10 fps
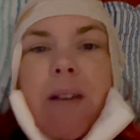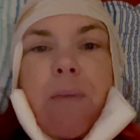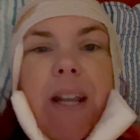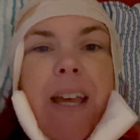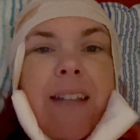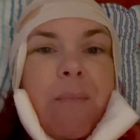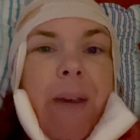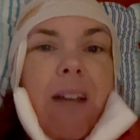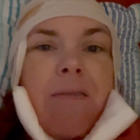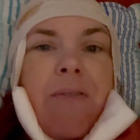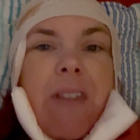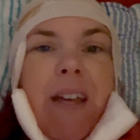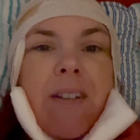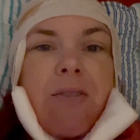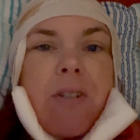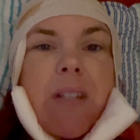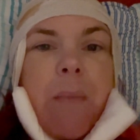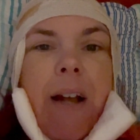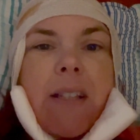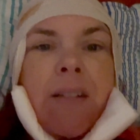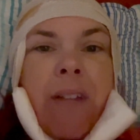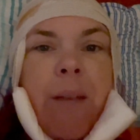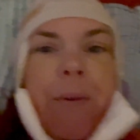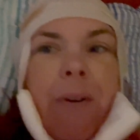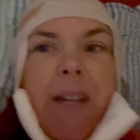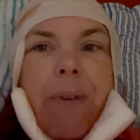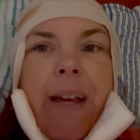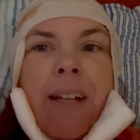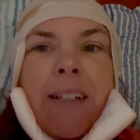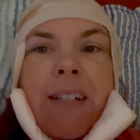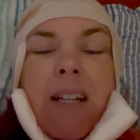went ahead and paid for the extra spots of lipo anyway.